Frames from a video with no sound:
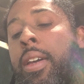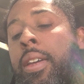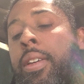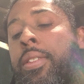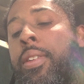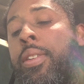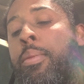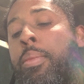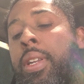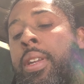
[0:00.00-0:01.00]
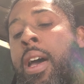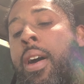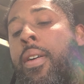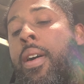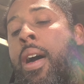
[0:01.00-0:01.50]
He continued, But
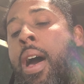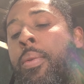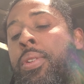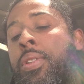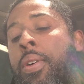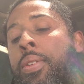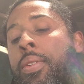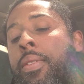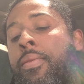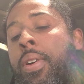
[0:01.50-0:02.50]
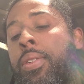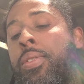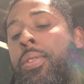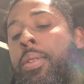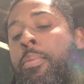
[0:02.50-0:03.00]
now I will show you the
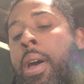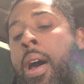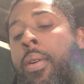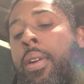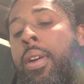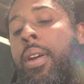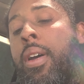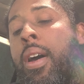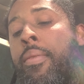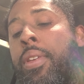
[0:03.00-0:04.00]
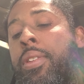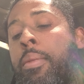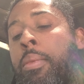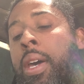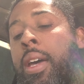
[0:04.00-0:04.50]
virtues, the power of these
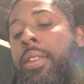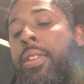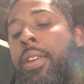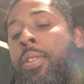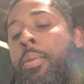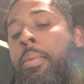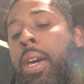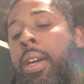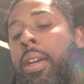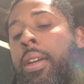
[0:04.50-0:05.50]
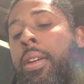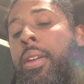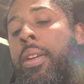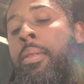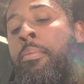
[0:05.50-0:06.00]
commands, that you may
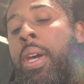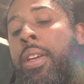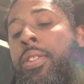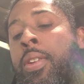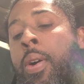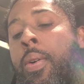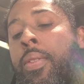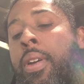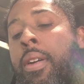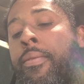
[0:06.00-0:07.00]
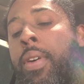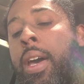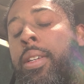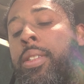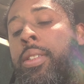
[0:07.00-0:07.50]
mayest know their
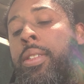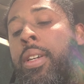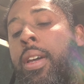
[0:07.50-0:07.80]
effects,